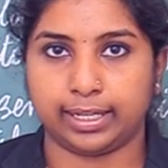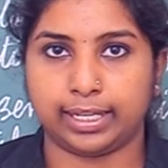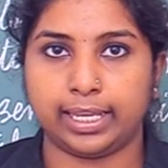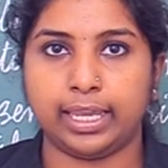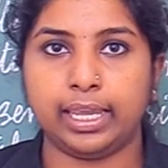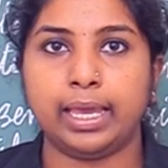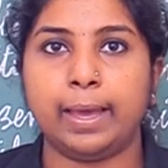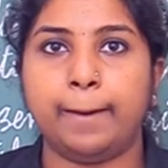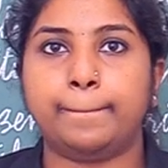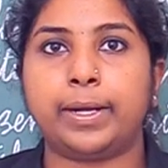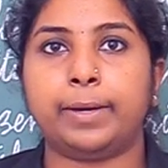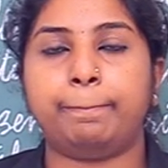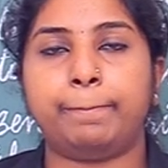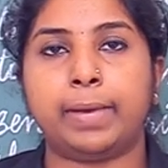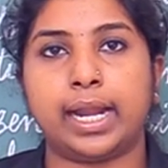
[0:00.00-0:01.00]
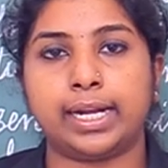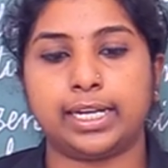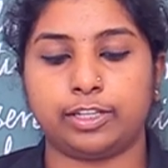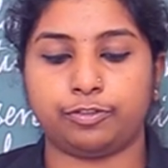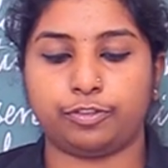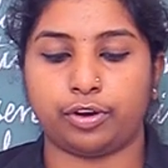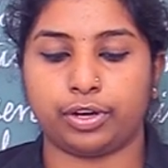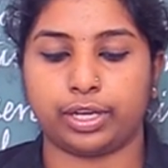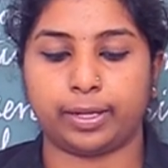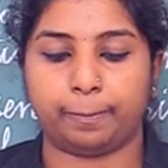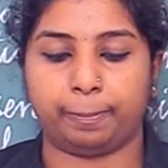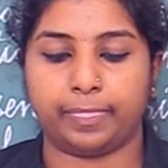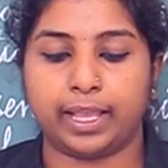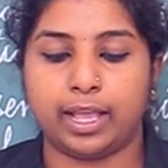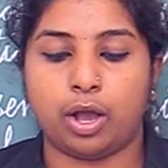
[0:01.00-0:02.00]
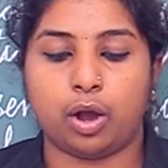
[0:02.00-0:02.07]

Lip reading: He prepared it for him.